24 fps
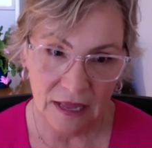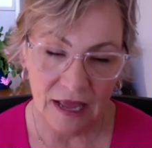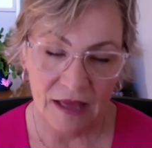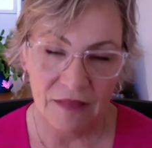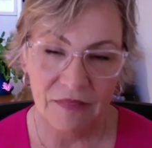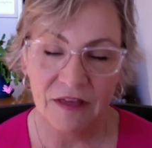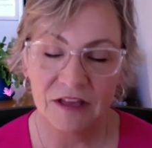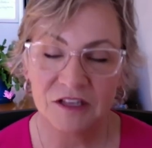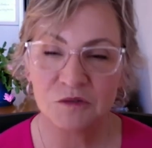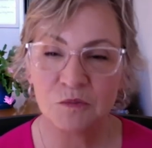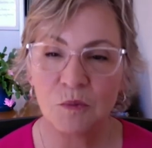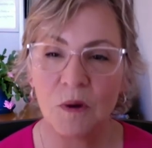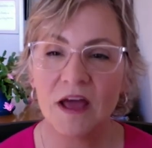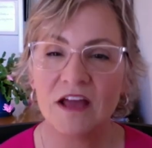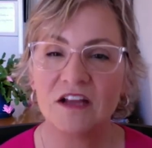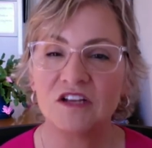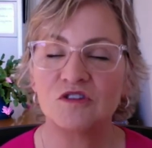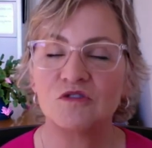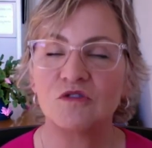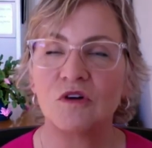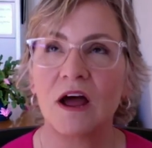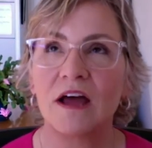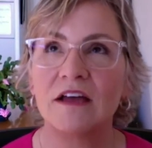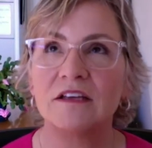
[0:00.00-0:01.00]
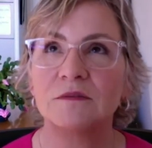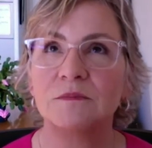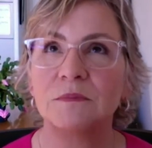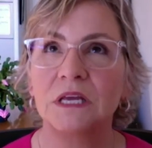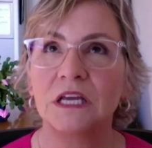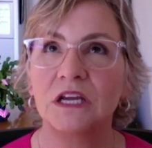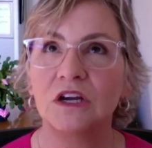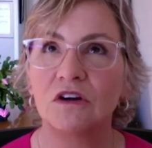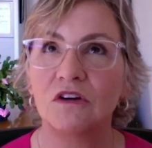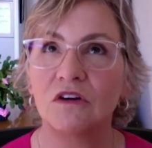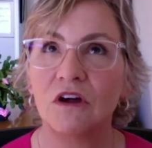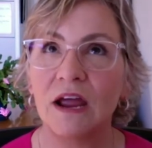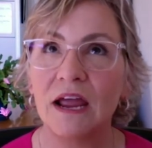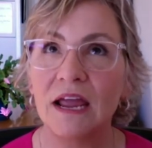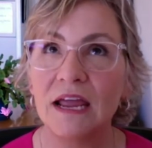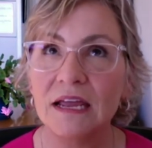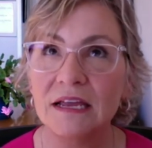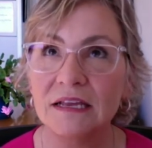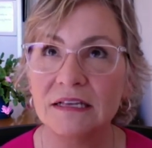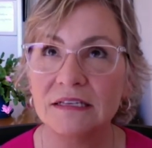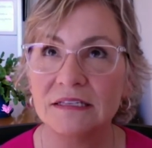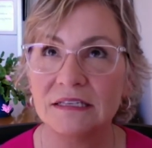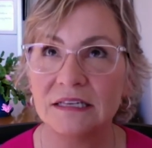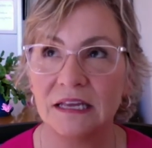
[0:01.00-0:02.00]
And that's why it drives me
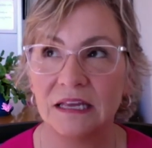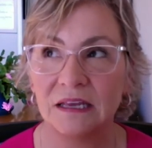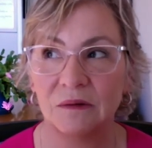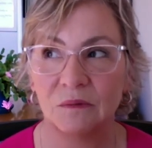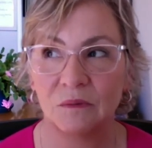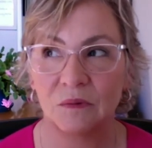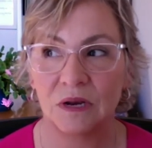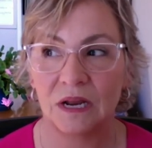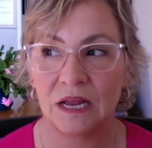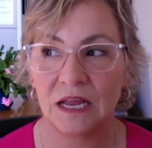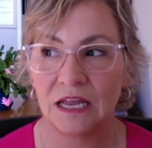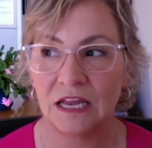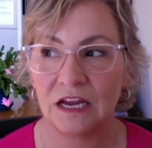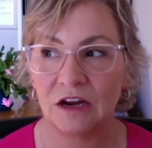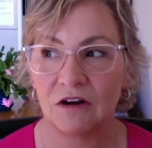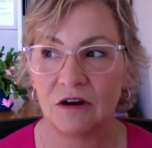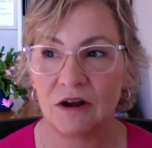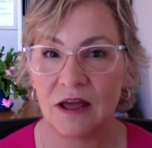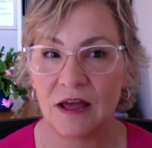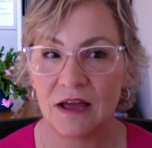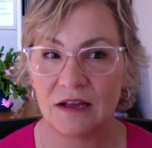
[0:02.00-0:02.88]
crazy when I hear an